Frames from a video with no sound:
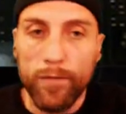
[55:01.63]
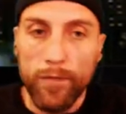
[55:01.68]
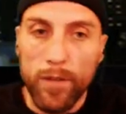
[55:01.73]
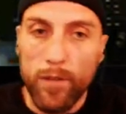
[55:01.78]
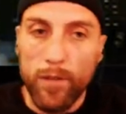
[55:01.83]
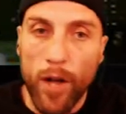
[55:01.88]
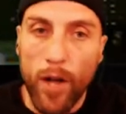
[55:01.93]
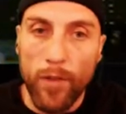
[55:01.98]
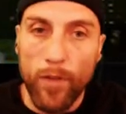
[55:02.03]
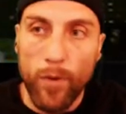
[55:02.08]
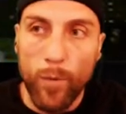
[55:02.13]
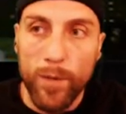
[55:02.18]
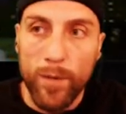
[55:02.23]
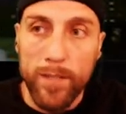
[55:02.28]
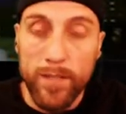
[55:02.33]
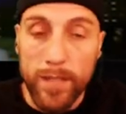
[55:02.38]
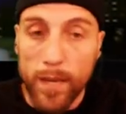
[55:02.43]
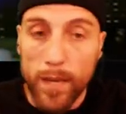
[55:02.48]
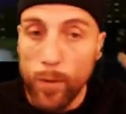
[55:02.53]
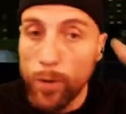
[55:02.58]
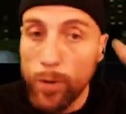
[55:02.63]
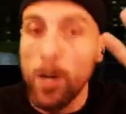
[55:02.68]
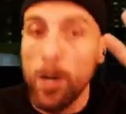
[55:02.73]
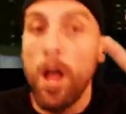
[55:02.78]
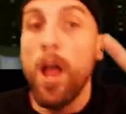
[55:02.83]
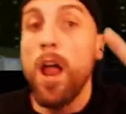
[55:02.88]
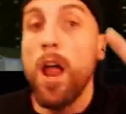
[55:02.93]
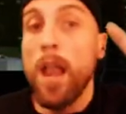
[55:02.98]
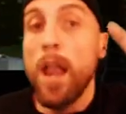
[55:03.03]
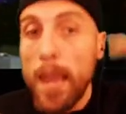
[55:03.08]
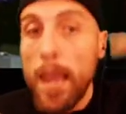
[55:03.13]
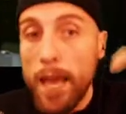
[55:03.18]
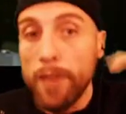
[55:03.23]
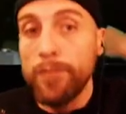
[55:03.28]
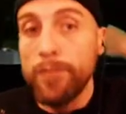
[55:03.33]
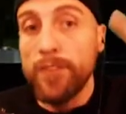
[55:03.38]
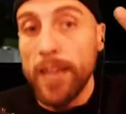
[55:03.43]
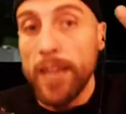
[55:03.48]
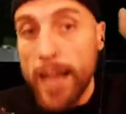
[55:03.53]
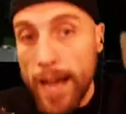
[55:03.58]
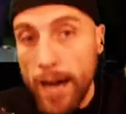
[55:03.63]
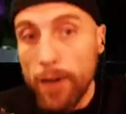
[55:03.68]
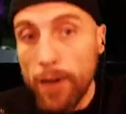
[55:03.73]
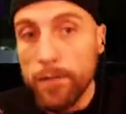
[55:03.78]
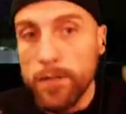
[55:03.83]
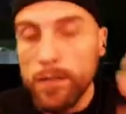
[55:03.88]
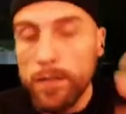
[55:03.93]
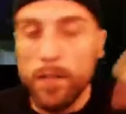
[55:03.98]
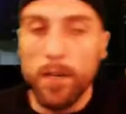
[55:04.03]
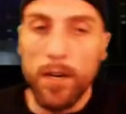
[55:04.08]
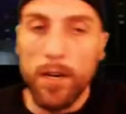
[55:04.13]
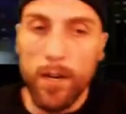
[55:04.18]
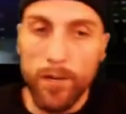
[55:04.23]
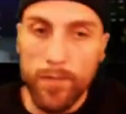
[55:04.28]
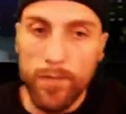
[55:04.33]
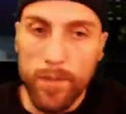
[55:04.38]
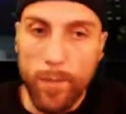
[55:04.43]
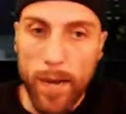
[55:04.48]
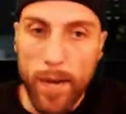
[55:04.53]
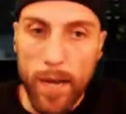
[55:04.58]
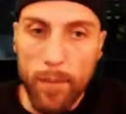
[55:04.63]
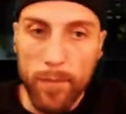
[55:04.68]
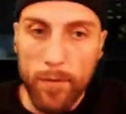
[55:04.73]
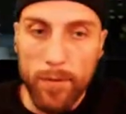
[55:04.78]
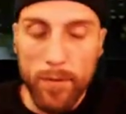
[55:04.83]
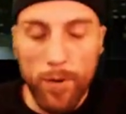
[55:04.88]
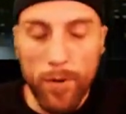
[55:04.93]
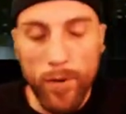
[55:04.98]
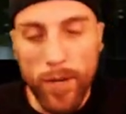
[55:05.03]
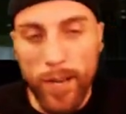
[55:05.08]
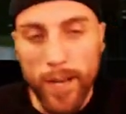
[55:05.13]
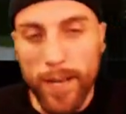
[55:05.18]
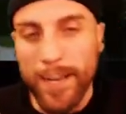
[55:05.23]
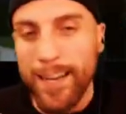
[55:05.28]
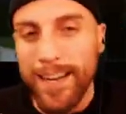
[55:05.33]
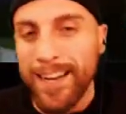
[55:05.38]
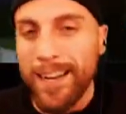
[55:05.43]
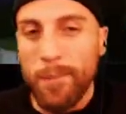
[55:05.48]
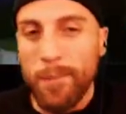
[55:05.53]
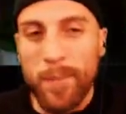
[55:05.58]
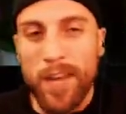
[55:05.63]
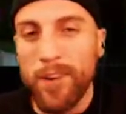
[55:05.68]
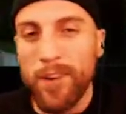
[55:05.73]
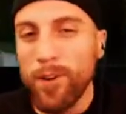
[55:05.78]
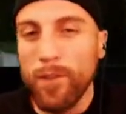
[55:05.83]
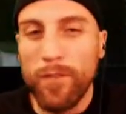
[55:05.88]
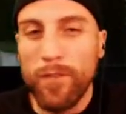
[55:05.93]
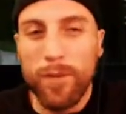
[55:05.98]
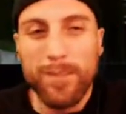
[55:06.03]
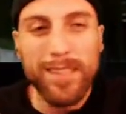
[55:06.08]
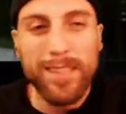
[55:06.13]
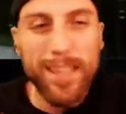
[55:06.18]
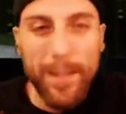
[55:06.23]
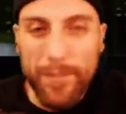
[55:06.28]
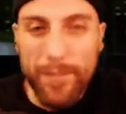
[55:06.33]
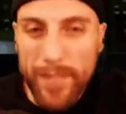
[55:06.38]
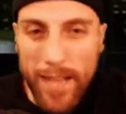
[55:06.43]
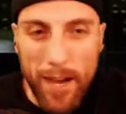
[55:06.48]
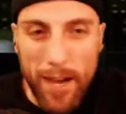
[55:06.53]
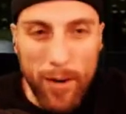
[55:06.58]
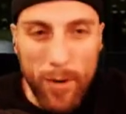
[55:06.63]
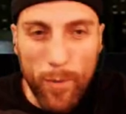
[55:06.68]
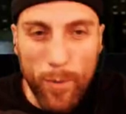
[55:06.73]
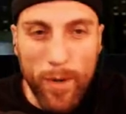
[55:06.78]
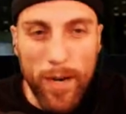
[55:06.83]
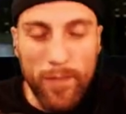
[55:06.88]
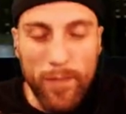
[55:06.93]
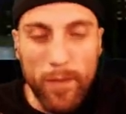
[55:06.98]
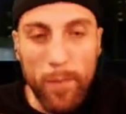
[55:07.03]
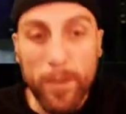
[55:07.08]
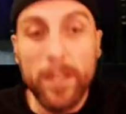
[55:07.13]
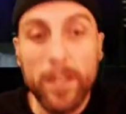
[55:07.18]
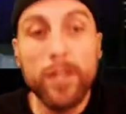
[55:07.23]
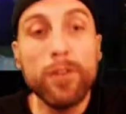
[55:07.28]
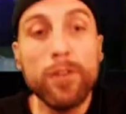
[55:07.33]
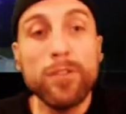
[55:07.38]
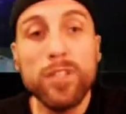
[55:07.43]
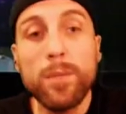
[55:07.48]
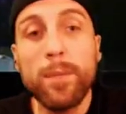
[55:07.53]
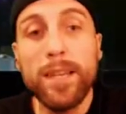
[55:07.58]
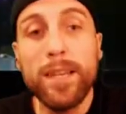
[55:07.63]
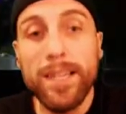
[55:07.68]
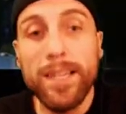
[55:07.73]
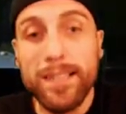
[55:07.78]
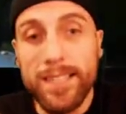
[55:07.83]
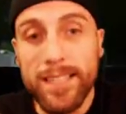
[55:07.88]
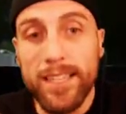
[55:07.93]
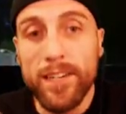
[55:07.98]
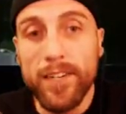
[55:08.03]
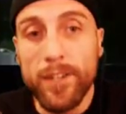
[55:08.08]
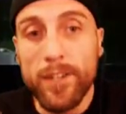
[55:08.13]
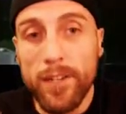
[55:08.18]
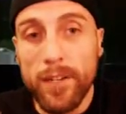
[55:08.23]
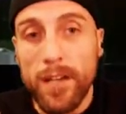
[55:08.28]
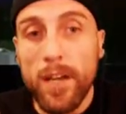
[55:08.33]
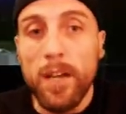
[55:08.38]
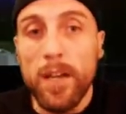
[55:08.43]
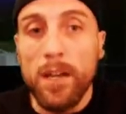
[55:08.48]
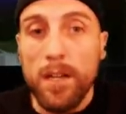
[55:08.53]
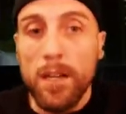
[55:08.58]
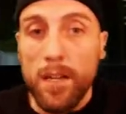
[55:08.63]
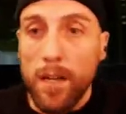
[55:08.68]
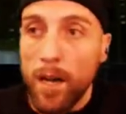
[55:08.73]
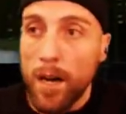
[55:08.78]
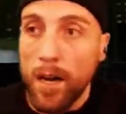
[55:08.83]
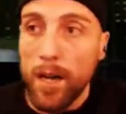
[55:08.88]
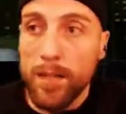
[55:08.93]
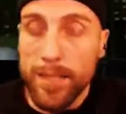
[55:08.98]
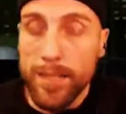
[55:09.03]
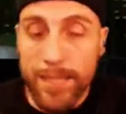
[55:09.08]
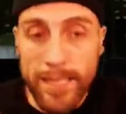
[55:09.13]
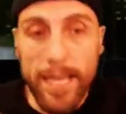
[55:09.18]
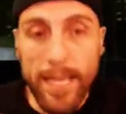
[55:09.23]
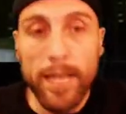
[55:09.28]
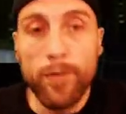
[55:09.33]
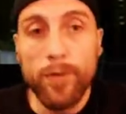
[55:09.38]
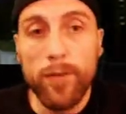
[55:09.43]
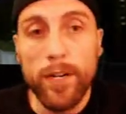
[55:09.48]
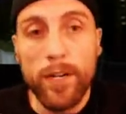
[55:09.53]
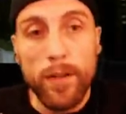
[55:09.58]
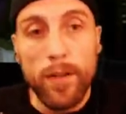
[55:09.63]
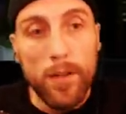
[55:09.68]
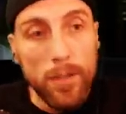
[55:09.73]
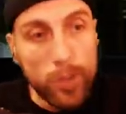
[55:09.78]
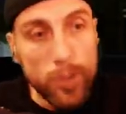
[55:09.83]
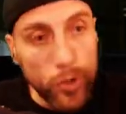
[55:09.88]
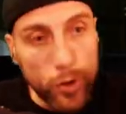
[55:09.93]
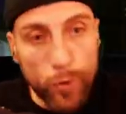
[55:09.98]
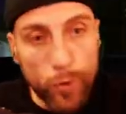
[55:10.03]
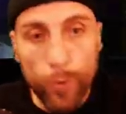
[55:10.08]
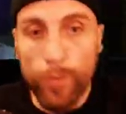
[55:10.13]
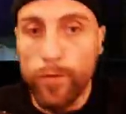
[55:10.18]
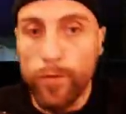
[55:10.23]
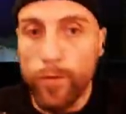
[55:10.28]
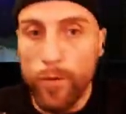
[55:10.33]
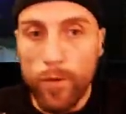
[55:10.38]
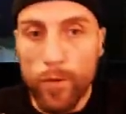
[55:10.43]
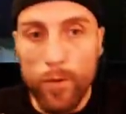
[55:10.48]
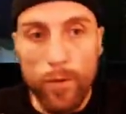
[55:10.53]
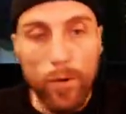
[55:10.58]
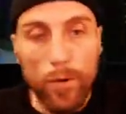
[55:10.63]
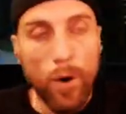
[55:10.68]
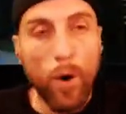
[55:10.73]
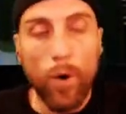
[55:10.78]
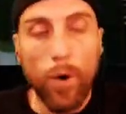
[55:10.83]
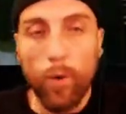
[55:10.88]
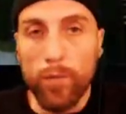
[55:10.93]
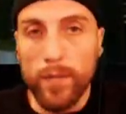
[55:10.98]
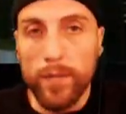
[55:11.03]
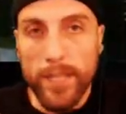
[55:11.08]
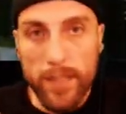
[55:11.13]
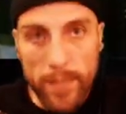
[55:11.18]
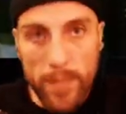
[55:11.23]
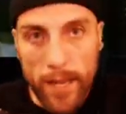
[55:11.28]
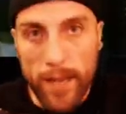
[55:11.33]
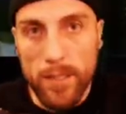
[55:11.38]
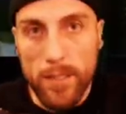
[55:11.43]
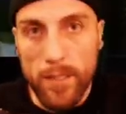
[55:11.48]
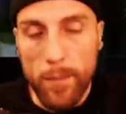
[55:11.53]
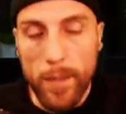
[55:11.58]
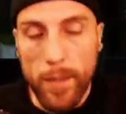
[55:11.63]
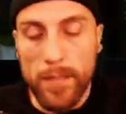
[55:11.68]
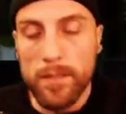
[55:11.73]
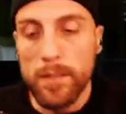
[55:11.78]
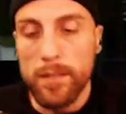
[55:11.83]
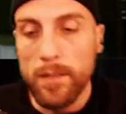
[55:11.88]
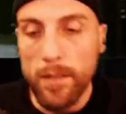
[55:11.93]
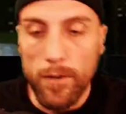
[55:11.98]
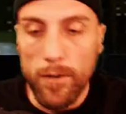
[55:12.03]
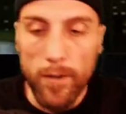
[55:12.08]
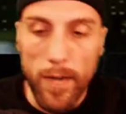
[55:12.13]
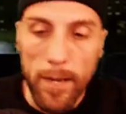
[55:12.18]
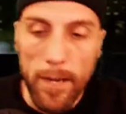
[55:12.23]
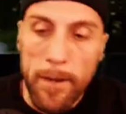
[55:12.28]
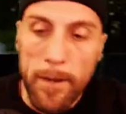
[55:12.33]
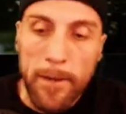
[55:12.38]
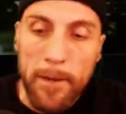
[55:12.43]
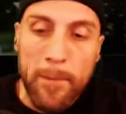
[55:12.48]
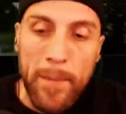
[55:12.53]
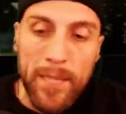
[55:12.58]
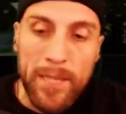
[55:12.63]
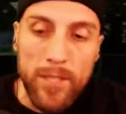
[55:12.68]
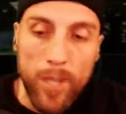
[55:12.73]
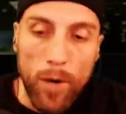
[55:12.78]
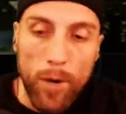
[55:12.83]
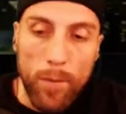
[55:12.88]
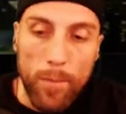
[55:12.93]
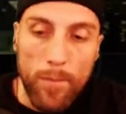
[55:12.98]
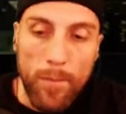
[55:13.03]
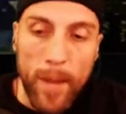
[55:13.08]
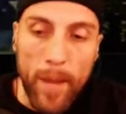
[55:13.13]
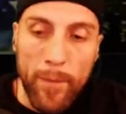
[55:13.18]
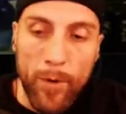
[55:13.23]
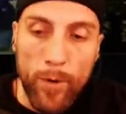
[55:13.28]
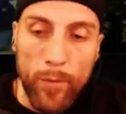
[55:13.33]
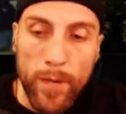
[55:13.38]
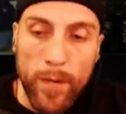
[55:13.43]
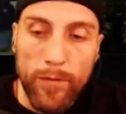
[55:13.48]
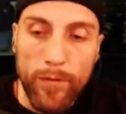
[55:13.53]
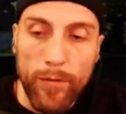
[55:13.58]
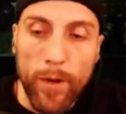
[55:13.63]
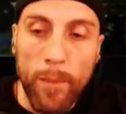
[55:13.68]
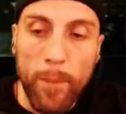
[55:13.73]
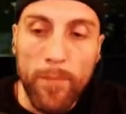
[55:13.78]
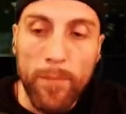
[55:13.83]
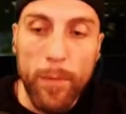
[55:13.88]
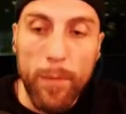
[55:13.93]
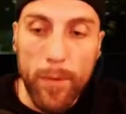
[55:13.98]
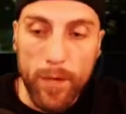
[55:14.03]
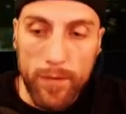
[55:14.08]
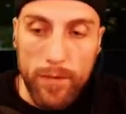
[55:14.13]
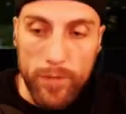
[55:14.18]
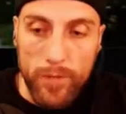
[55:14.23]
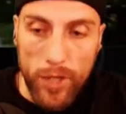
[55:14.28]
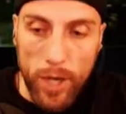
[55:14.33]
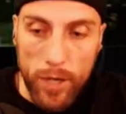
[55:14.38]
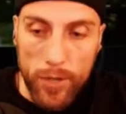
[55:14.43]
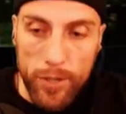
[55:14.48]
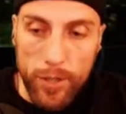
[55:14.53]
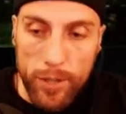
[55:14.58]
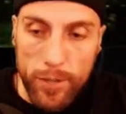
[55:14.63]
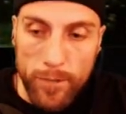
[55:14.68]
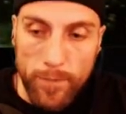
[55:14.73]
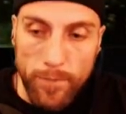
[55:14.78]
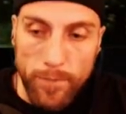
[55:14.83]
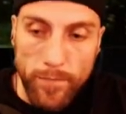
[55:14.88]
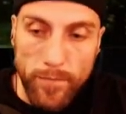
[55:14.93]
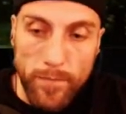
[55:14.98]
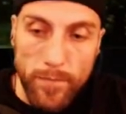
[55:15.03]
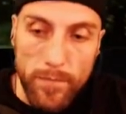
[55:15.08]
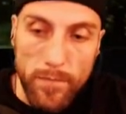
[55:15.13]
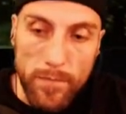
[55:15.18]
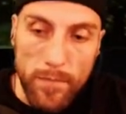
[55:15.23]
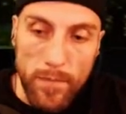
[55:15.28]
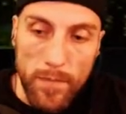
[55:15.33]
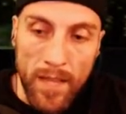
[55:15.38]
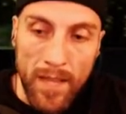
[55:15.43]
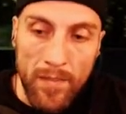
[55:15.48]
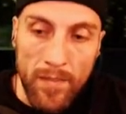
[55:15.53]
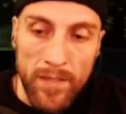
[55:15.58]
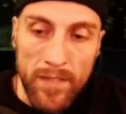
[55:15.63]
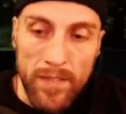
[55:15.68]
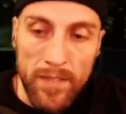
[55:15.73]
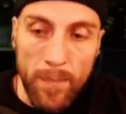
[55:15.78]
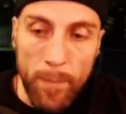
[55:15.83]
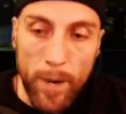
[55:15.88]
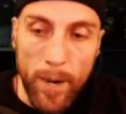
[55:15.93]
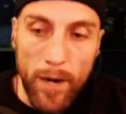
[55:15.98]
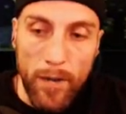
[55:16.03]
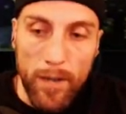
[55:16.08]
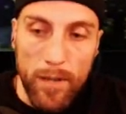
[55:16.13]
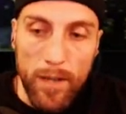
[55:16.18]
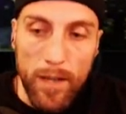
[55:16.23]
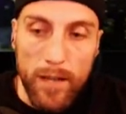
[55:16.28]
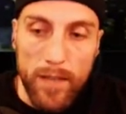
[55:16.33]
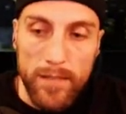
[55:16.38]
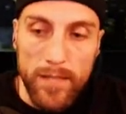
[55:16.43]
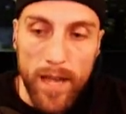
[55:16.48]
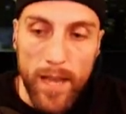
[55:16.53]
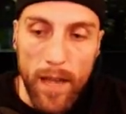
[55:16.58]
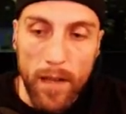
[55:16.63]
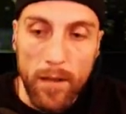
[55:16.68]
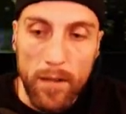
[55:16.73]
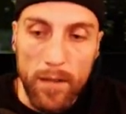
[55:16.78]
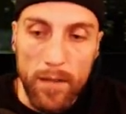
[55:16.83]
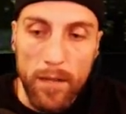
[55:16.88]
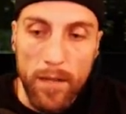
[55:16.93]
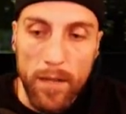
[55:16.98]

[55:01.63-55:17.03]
of other ones that were left out of the Bible, okay? I don't know if it was left out or whatever, but it used to be considered sacred, truthful, holy text, basically, okay? So I'm going to read from the Book of Joshua, and this is a parallel tale